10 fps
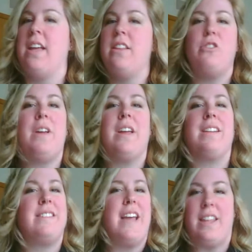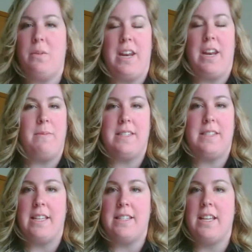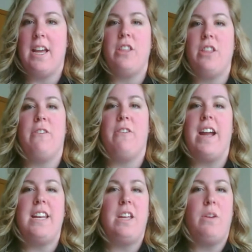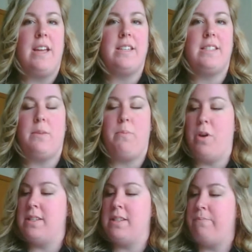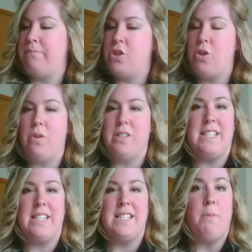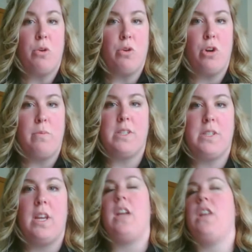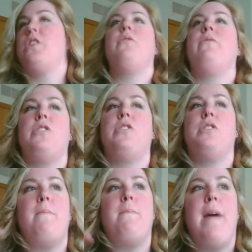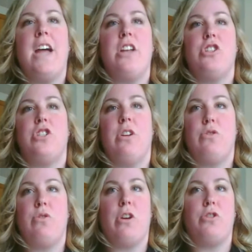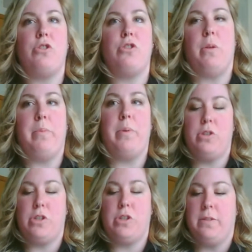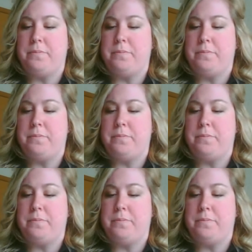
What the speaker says: they're doing exactly what Amy says. They're finding ways to put students in small groups to match their instructional approach